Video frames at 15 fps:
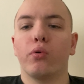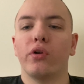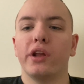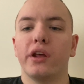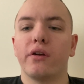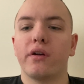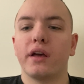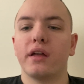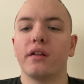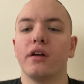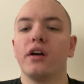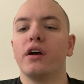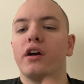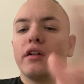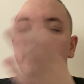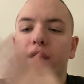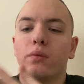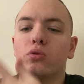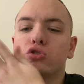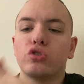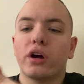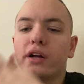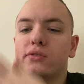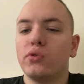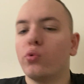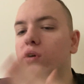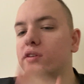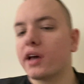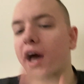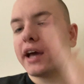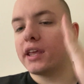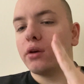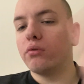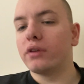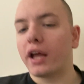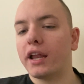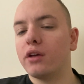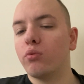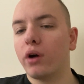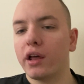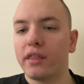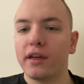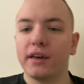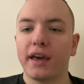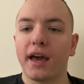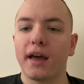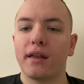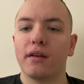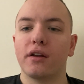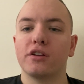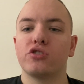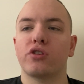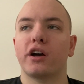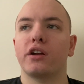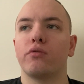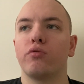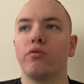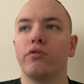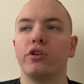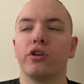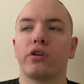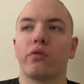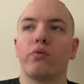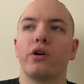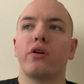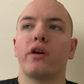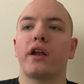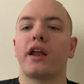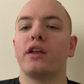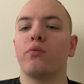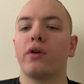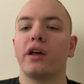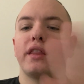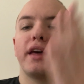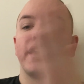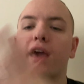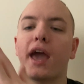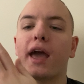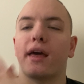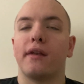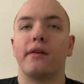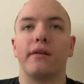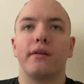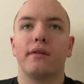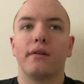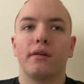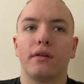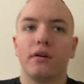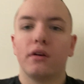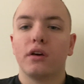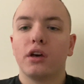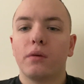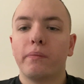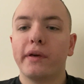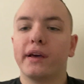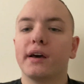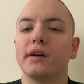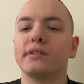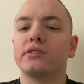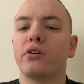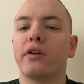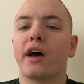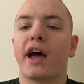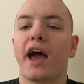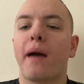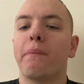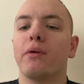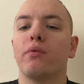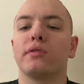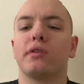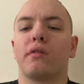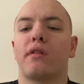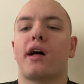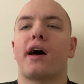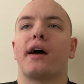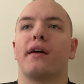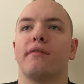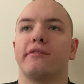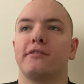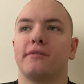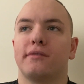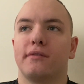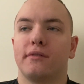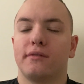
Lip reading: on the internet, they will try to attack you in any way they can and try to ruin your career in any way they can. Because they're not happy with their lives.